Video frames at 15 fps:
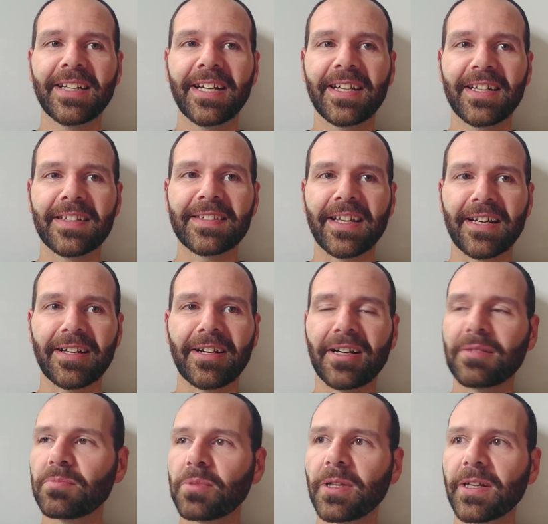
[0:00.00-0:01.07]
it's that
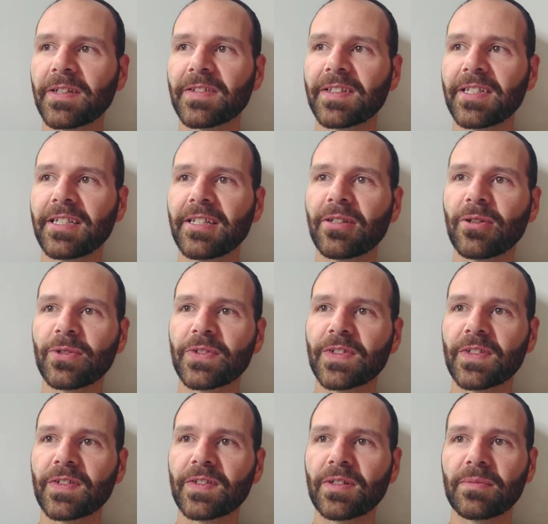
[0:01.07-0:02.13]
complex
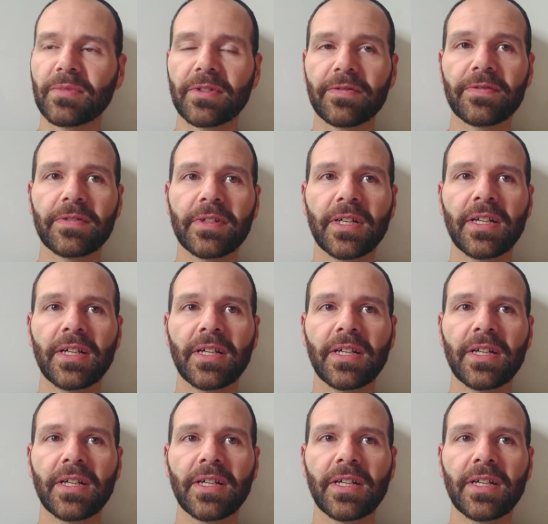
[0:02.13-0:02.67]
ecosystem of